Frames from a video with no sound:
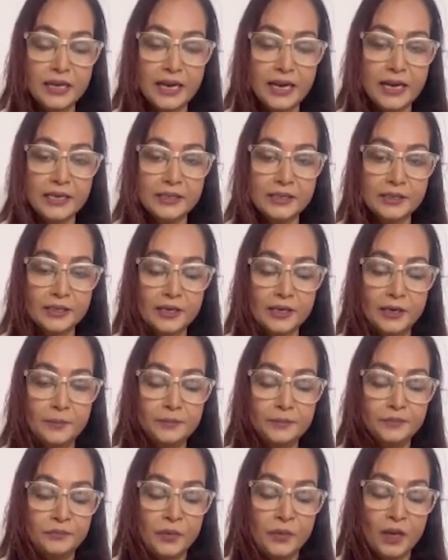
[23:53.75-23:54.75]
and
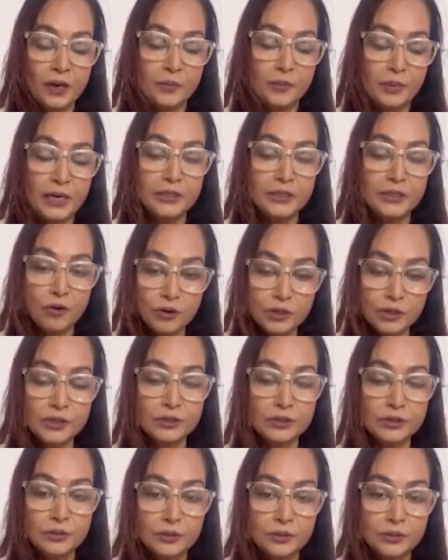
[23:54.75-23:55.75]
but
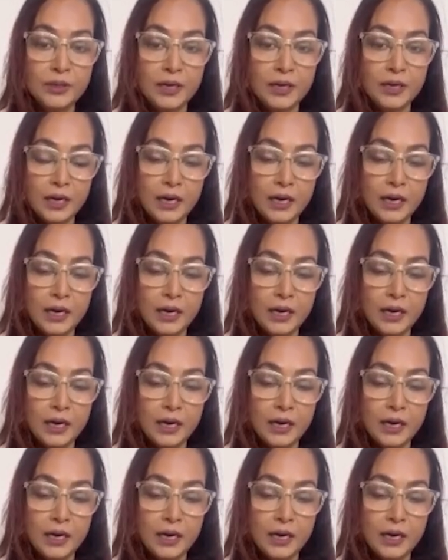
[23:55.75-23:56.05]
also